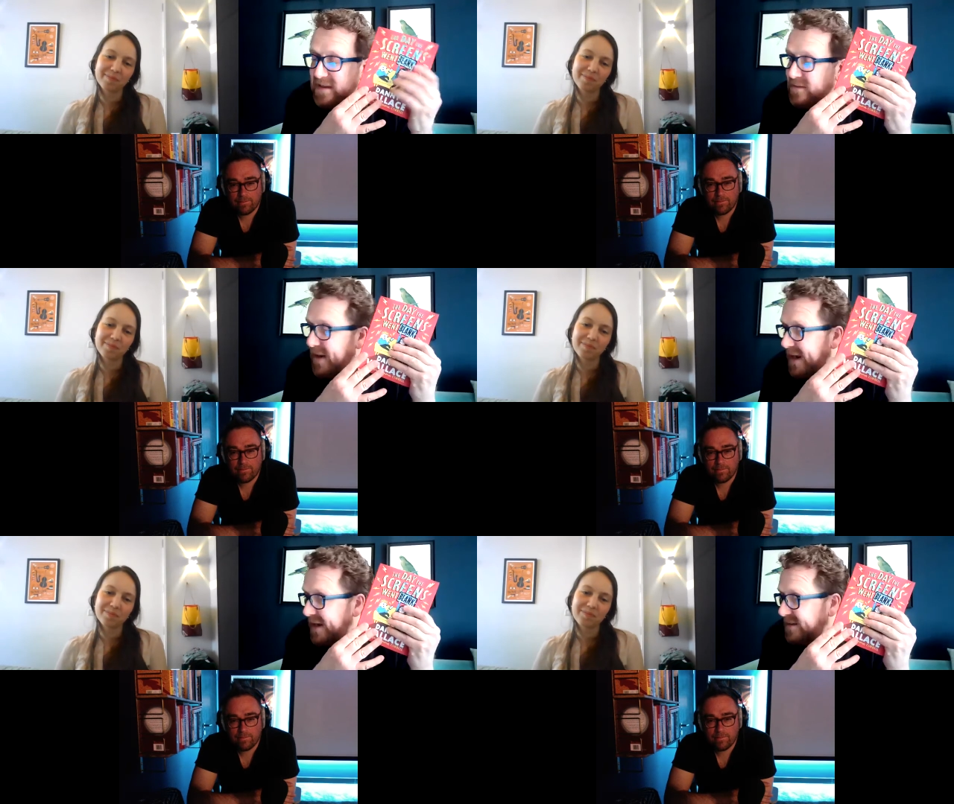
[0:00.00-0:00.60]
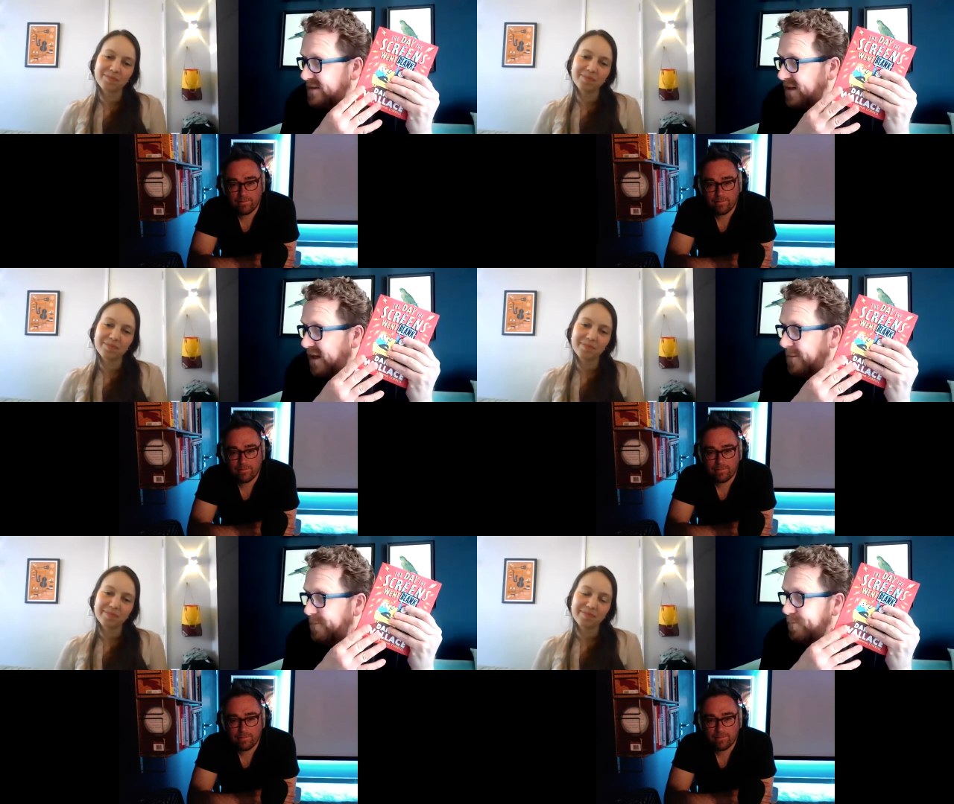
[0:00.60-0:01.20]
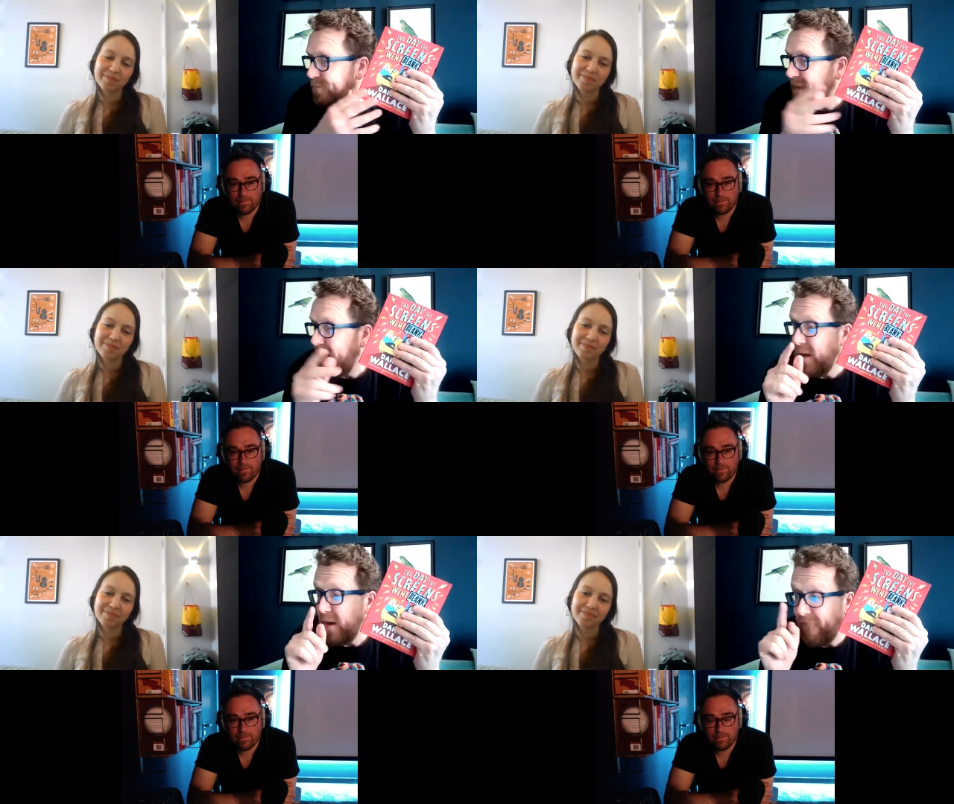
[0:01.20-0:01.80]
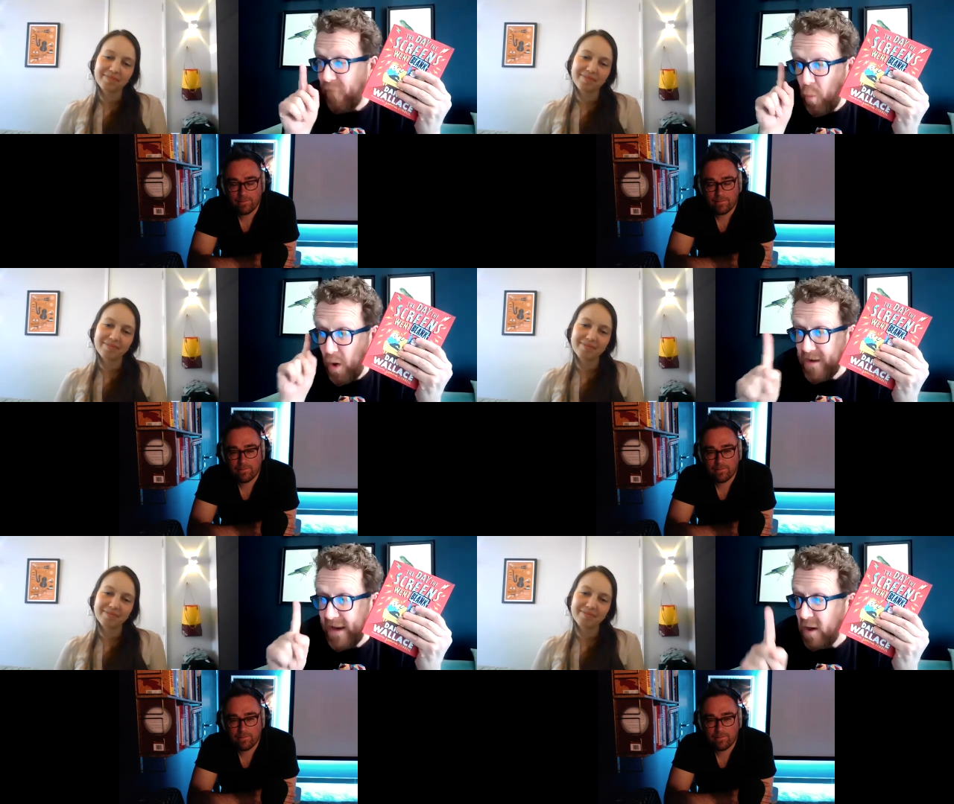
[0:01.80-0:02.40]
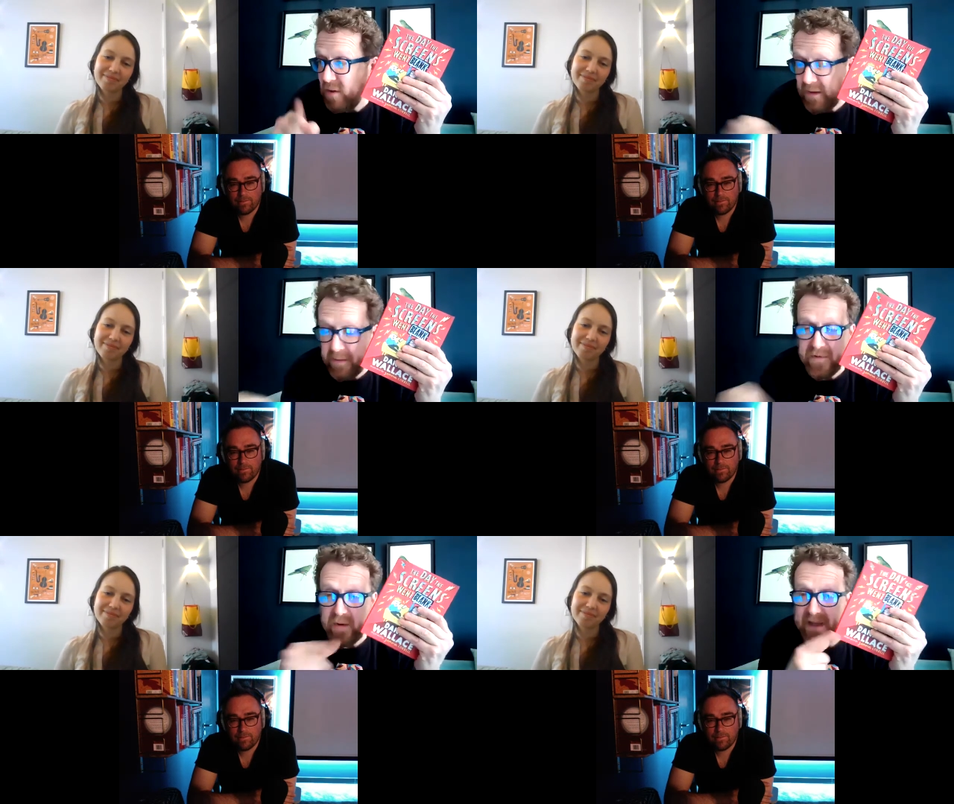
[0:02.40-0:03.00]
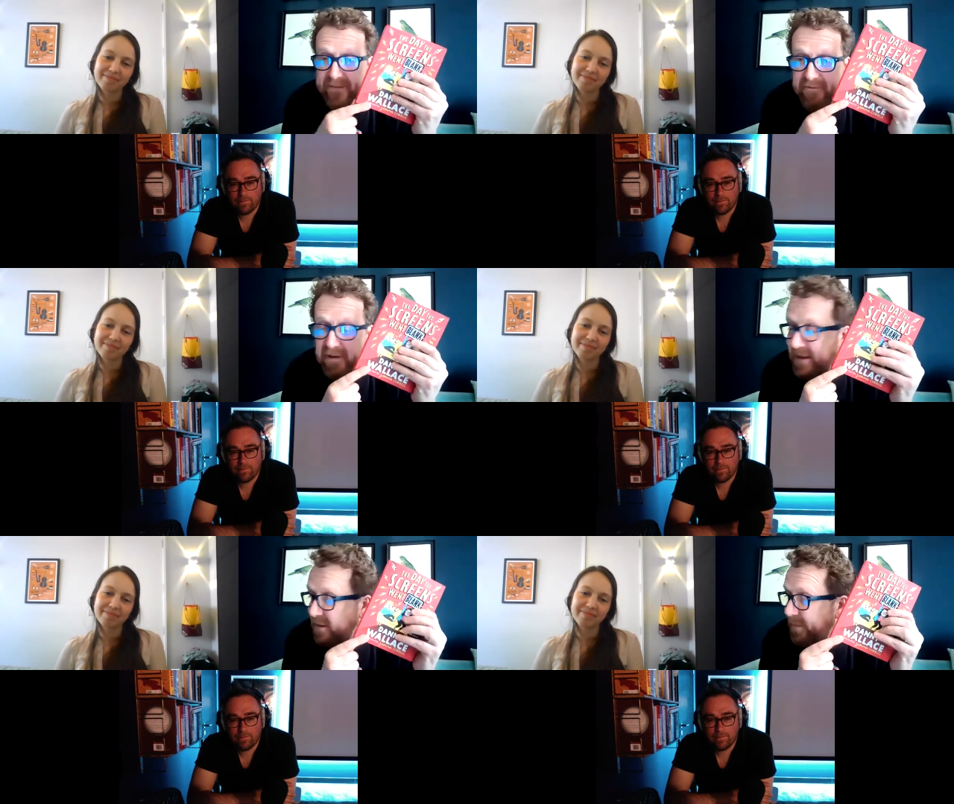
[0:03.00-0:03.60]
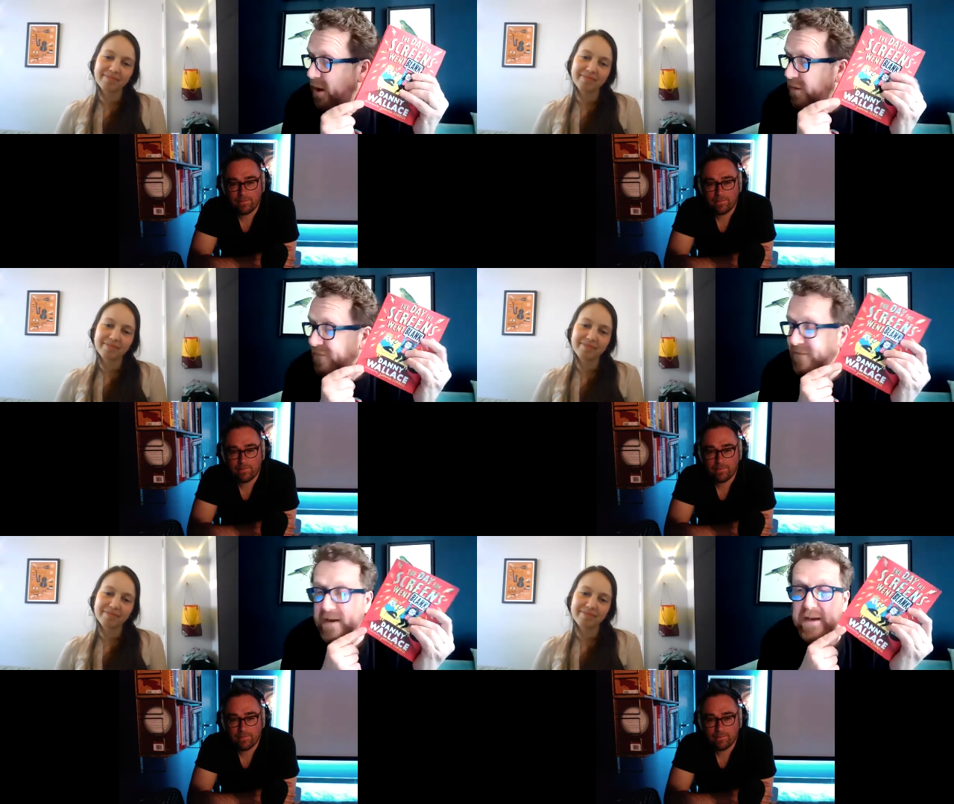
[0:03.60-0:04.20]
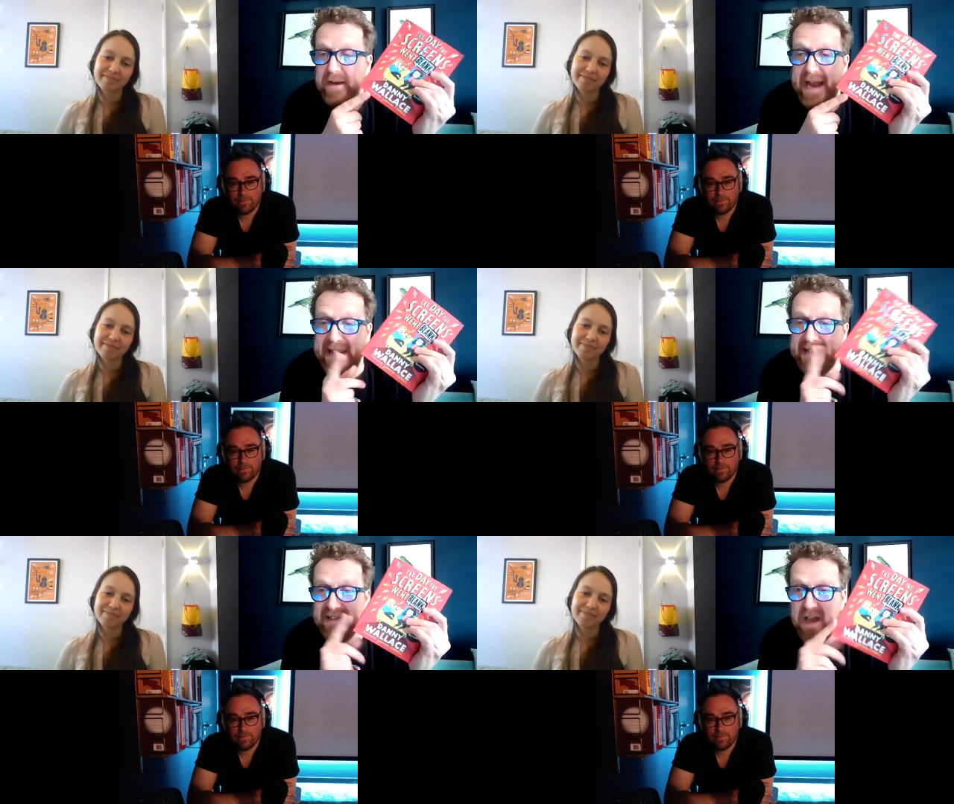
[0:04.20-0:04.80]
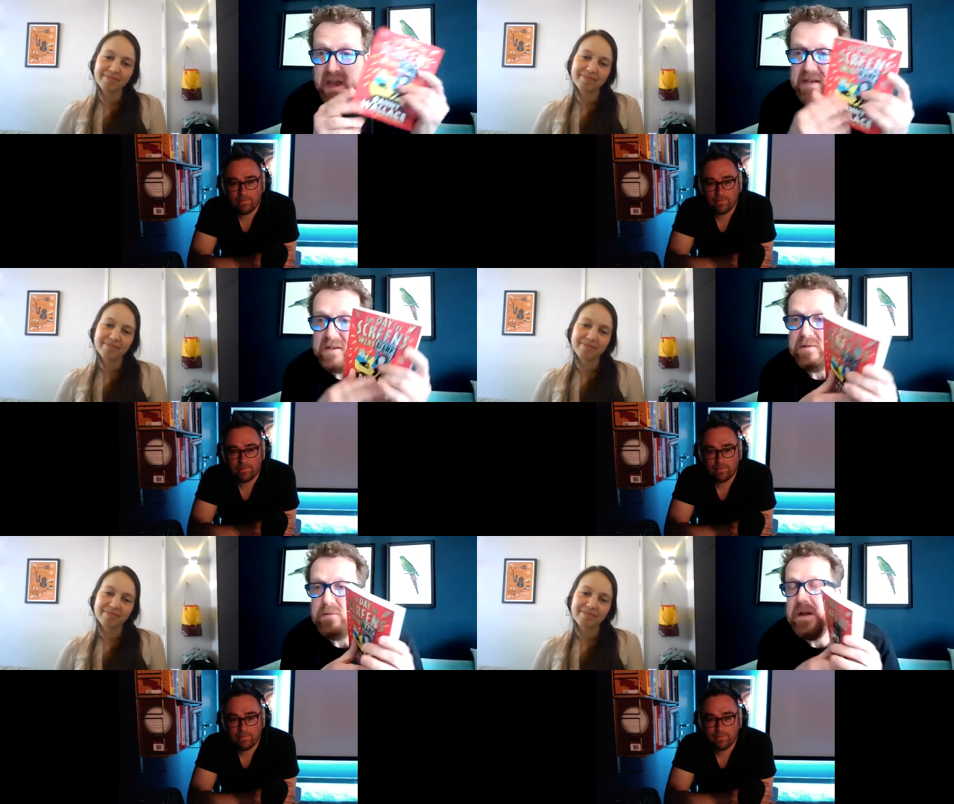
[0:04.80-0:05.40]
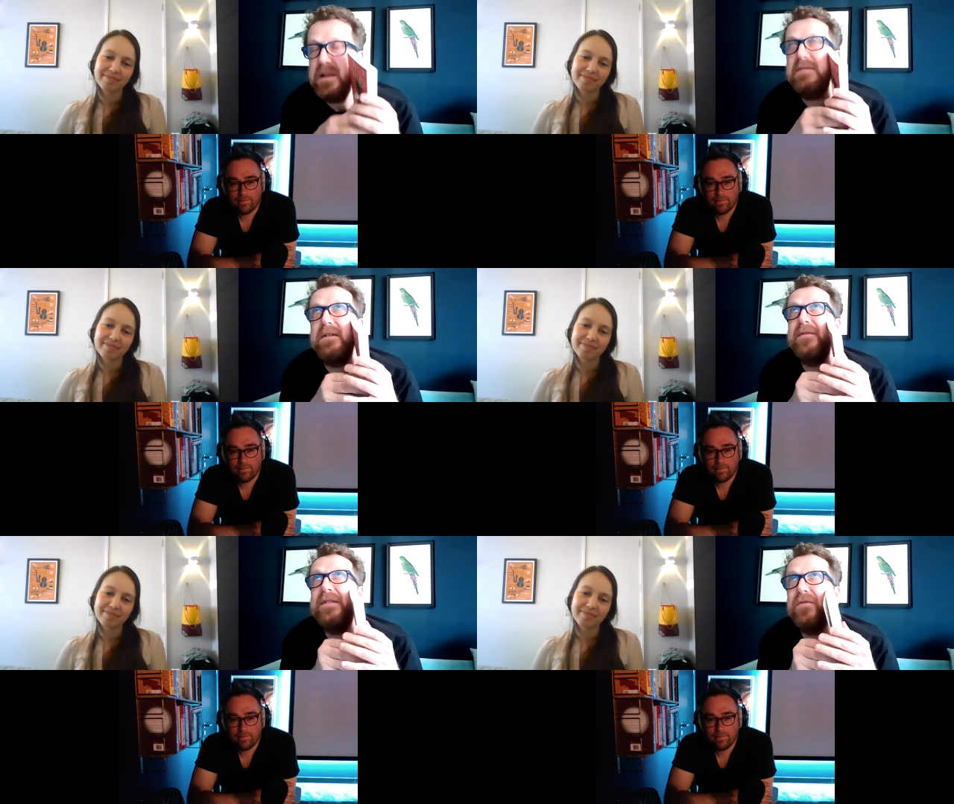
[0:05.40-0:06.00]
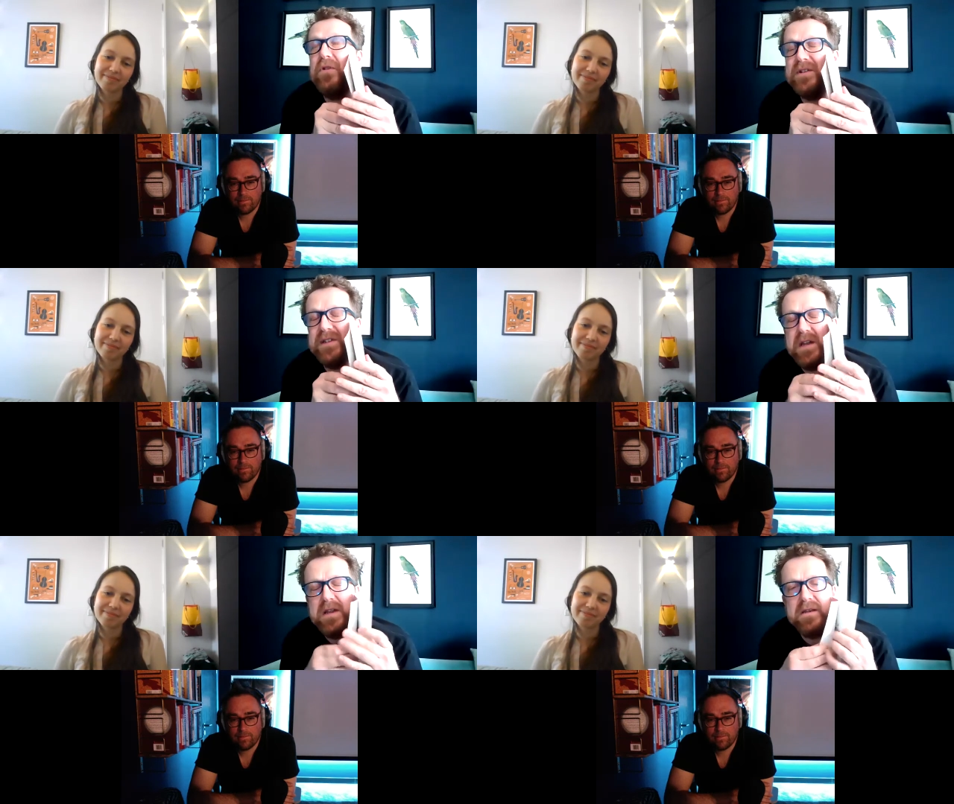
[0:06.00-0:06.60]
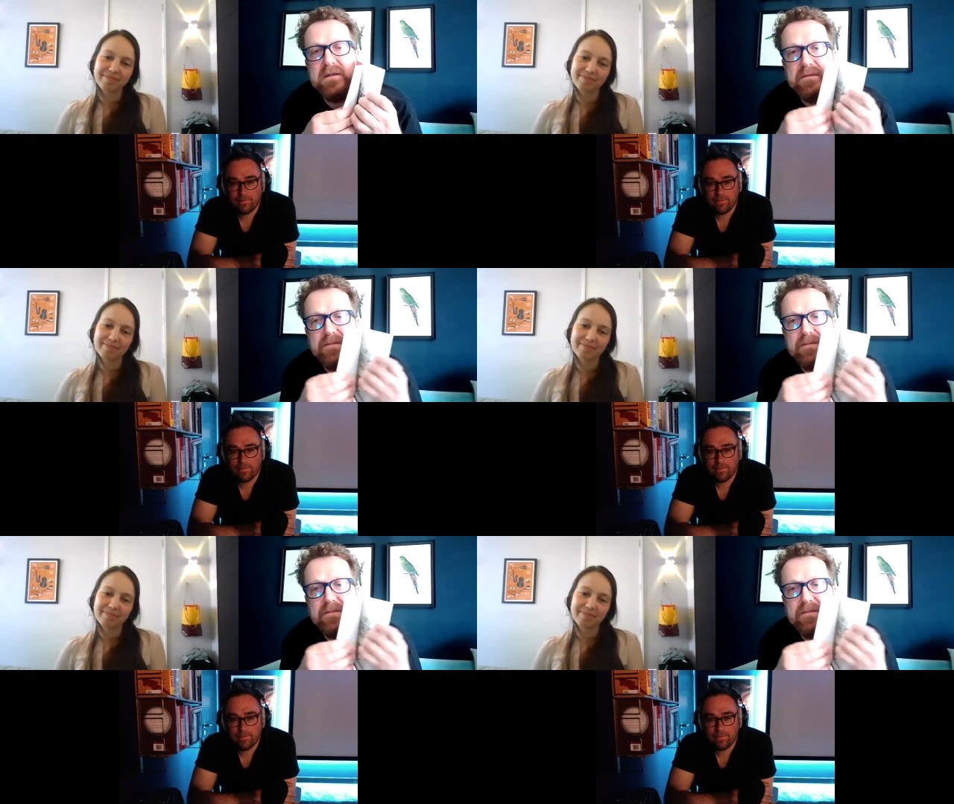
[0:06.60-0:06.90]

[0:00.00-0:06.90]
Speaker 1: them as um, for one day only. I'm doing it for a little bit off, uh, and they're signed as well. I've even got a sign.